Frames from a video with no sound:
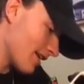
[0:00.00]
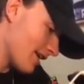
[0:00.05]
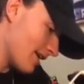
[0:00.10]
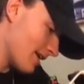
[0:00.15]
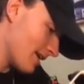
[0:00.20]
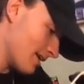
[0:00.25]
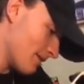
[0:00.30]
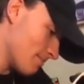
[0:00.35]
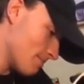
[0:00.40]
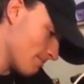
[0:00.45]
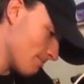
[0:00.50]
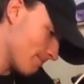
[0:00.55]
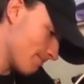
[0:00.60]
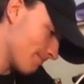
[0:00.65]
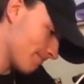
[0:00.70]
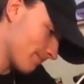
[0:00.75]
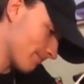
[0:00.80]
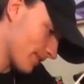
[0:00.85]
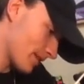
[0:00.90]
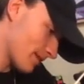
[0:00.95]
Um,
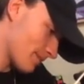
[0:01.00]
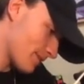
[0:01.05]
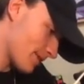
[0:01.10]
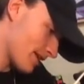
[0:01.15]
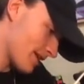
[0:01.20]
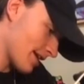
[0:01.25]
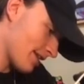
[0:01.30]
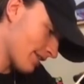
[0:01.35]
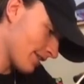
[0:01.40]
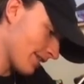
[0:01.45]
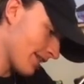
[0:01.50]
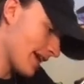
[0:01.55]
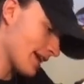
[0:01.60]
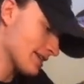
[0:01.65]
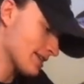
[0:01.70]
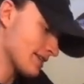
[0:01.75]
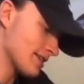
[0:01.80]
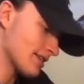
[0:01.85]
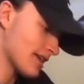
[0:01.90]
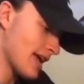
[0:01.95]
but
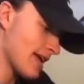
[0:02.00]
nonetheless,